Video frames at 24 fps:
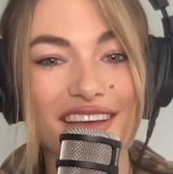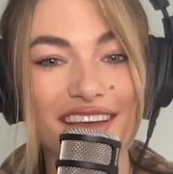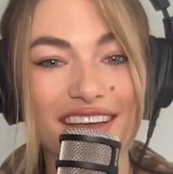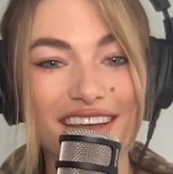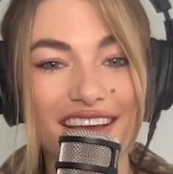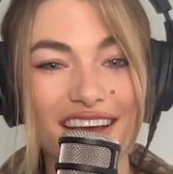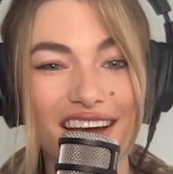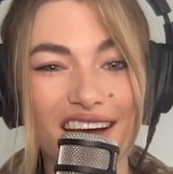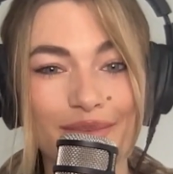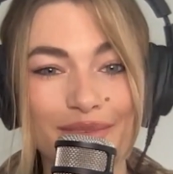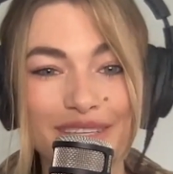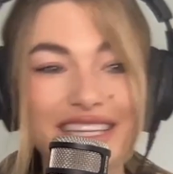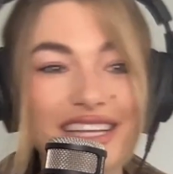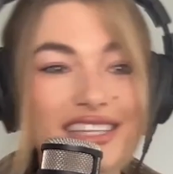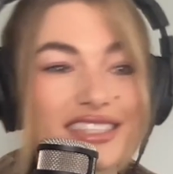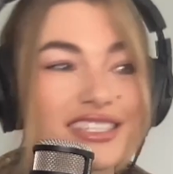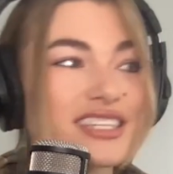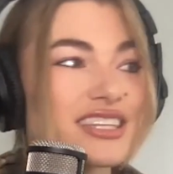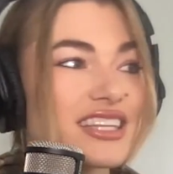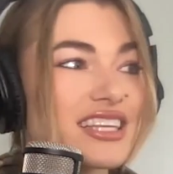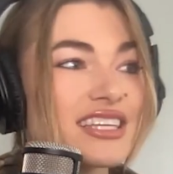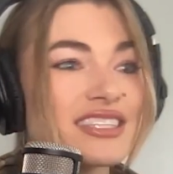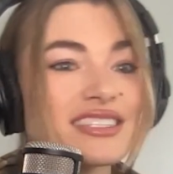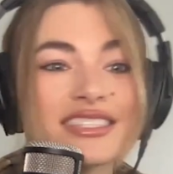I mean, that's
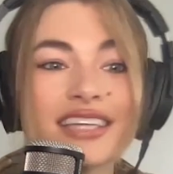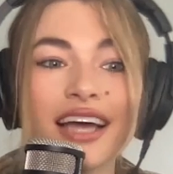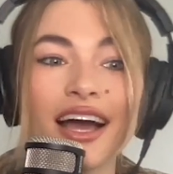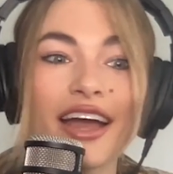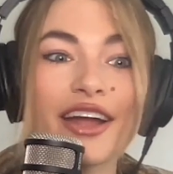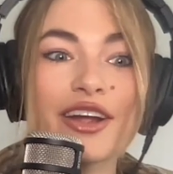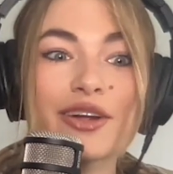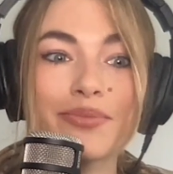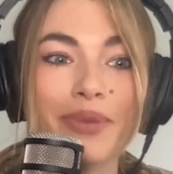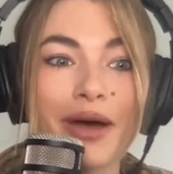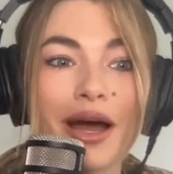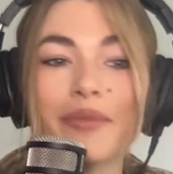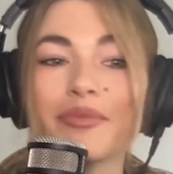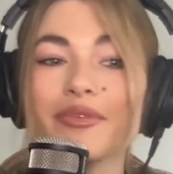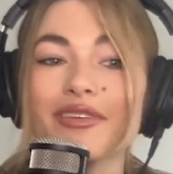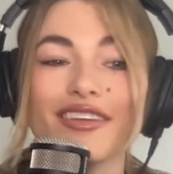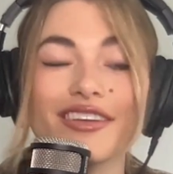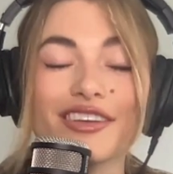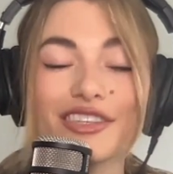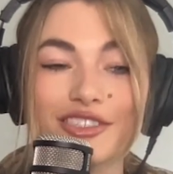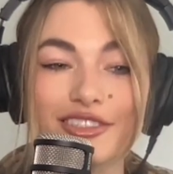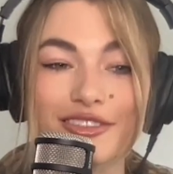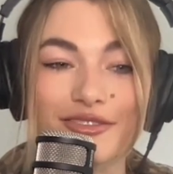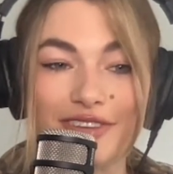like the entire
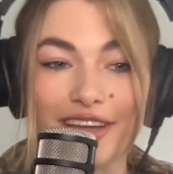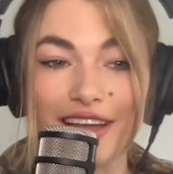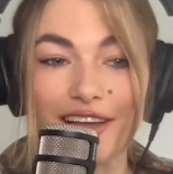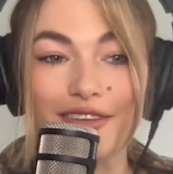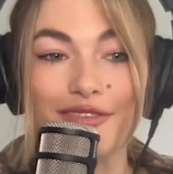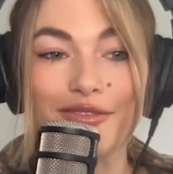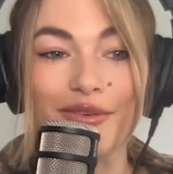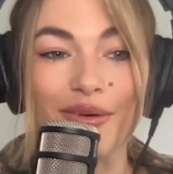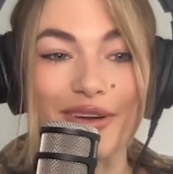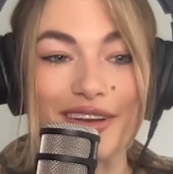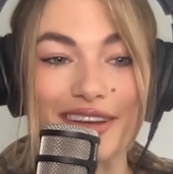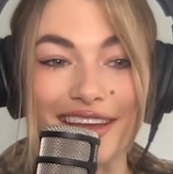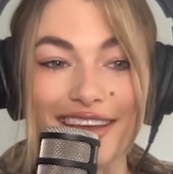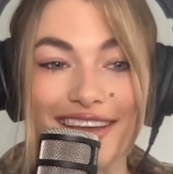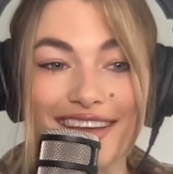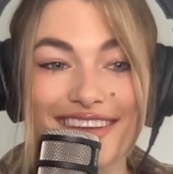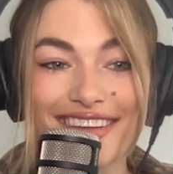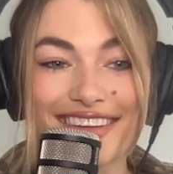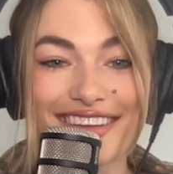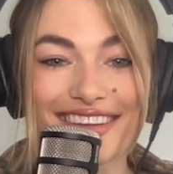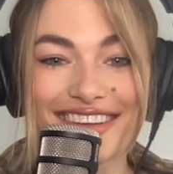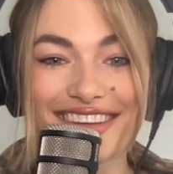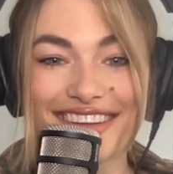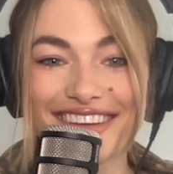population of California
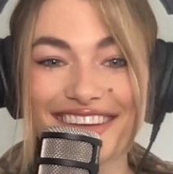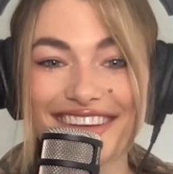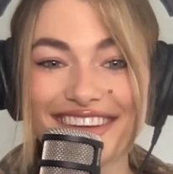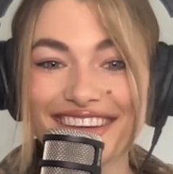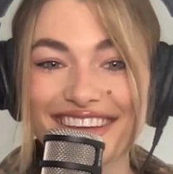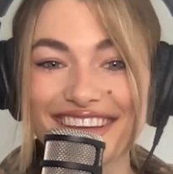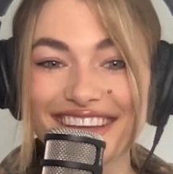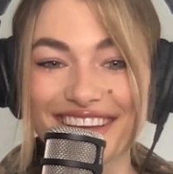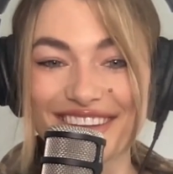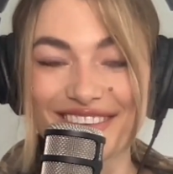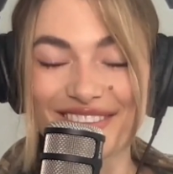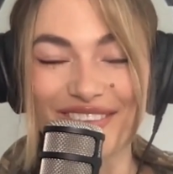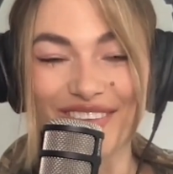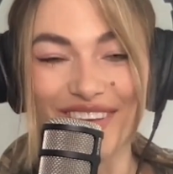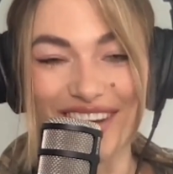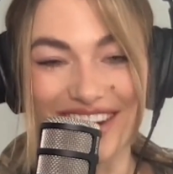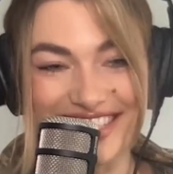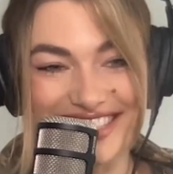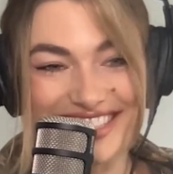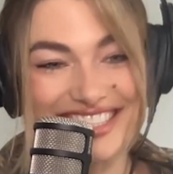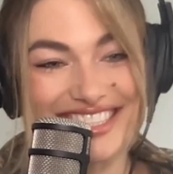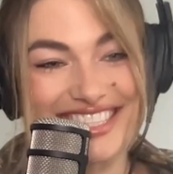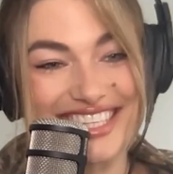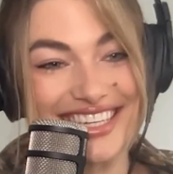in
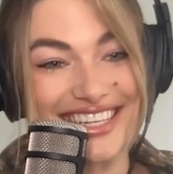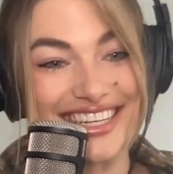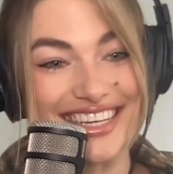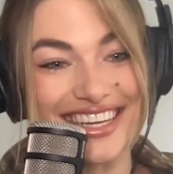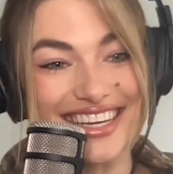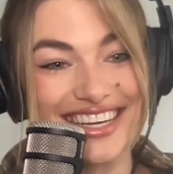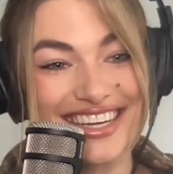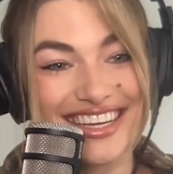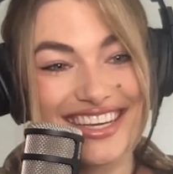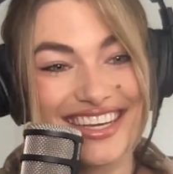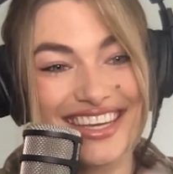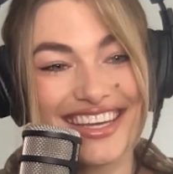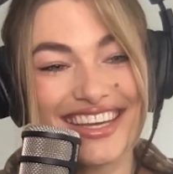one city. Much.